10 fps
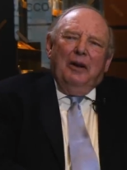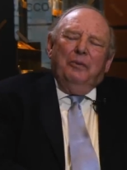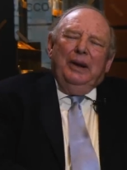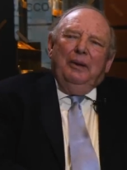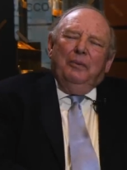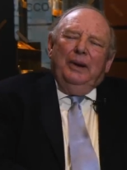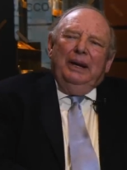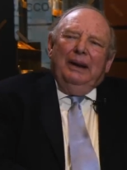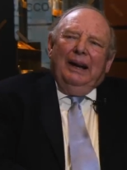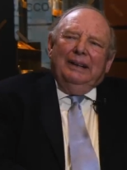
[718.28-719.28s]
And we,
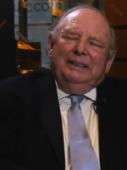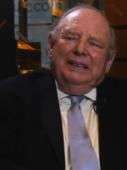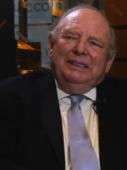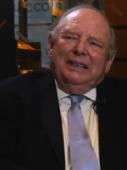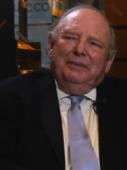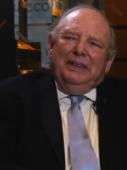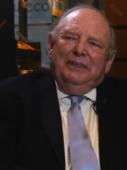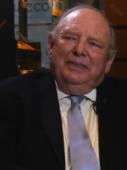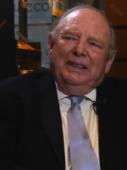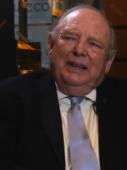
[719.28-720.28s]
we did
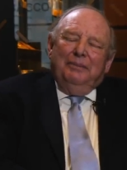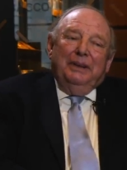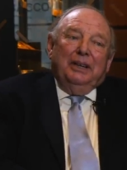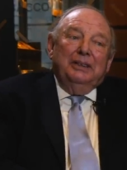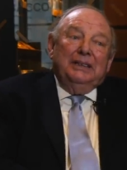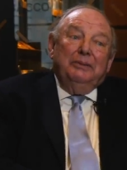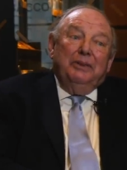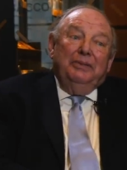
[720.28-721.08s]
something for them because they were